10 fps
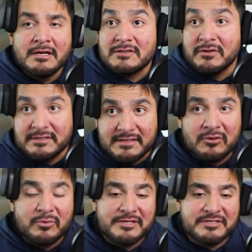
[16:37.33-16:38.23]
So it's
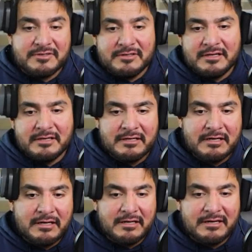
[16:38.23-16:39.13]
now registered.
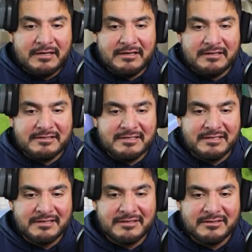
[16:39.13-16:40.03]
And,
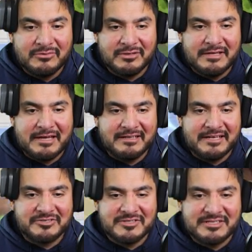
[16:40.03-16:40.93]
well, that
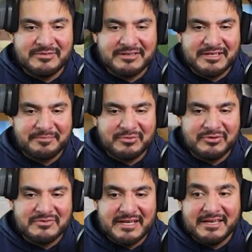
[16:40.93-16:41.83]
electricity right there
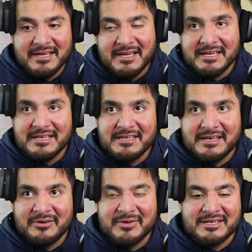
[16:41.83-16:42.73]
proves that,
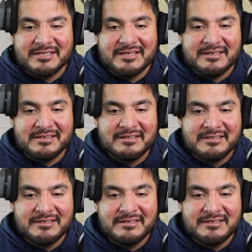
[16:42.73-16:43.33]
yeah, we can uh,